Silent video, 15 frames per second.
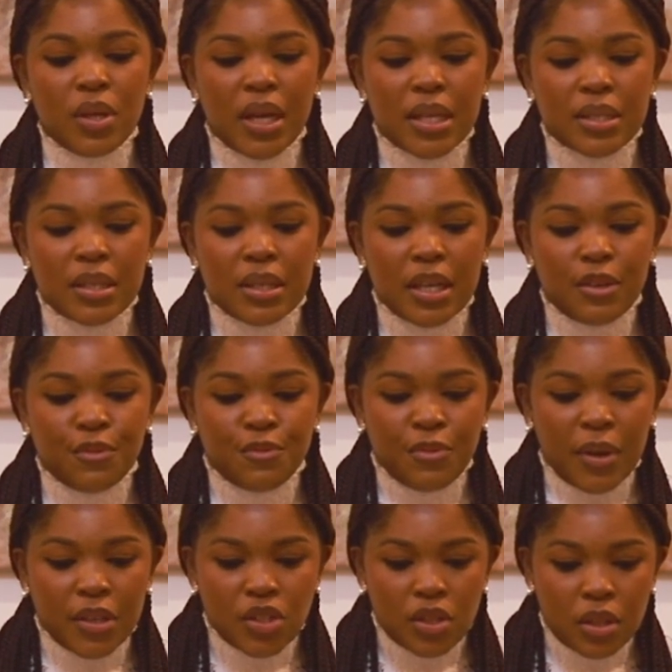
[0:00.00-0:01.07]
You're getting the
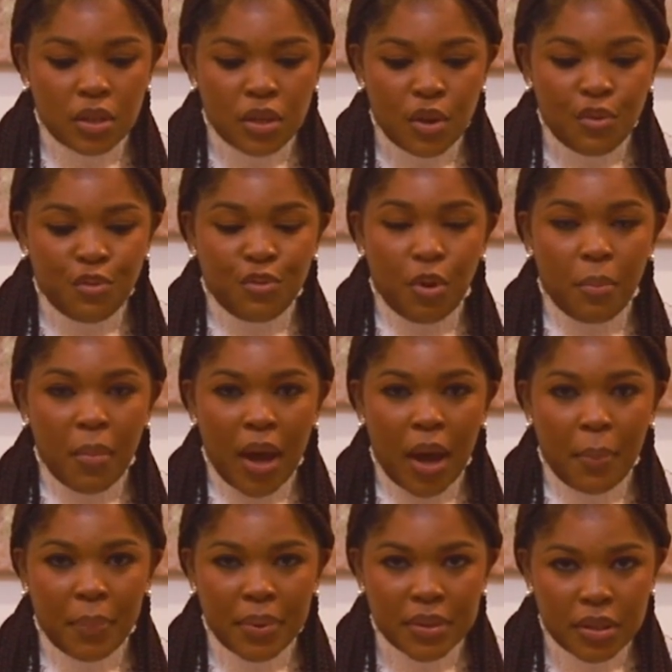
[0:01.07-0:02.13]
infection from
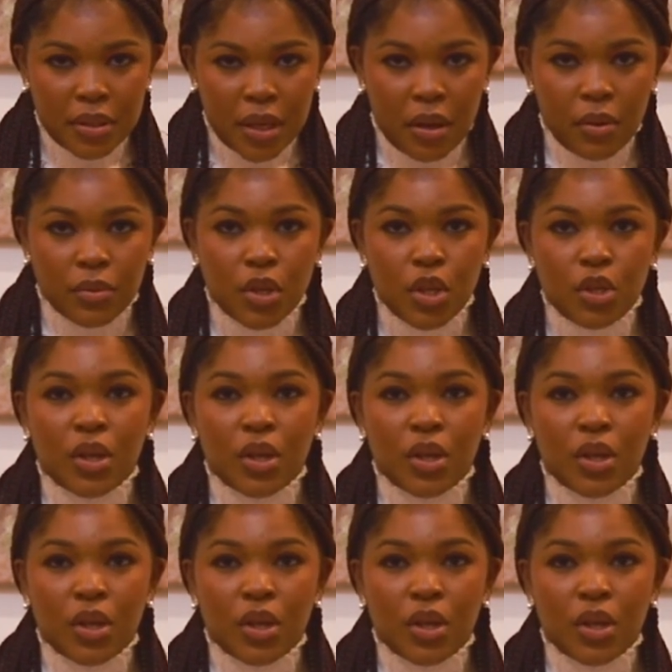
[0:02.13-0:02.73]
up down.